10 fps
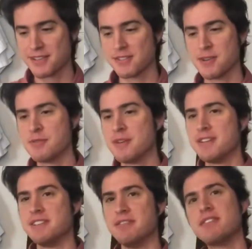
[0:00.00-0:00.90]
so
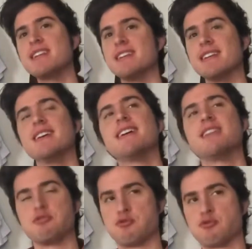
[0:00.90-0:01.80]
defeated
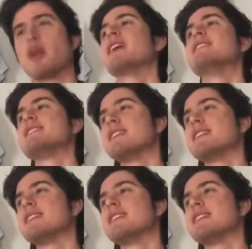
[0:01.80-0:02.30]
and drained.